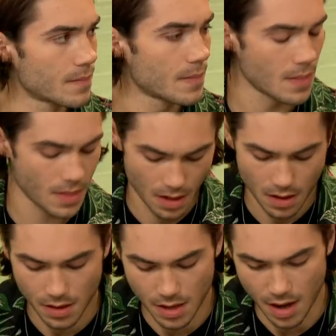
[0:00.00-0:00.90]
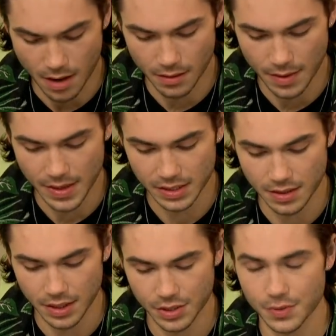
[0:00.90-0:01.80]
any warning? Yeah, and that's
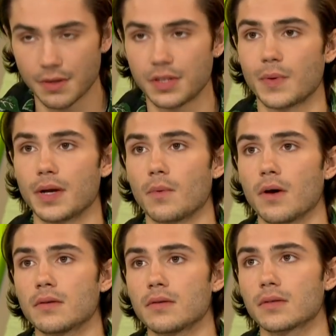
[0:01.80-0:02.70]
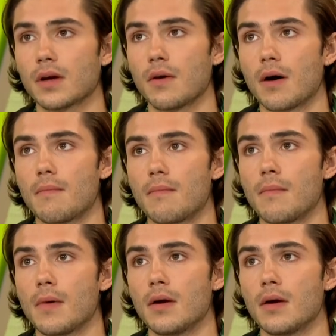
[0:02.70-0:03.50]
the thing. She was only twenty-one, so um,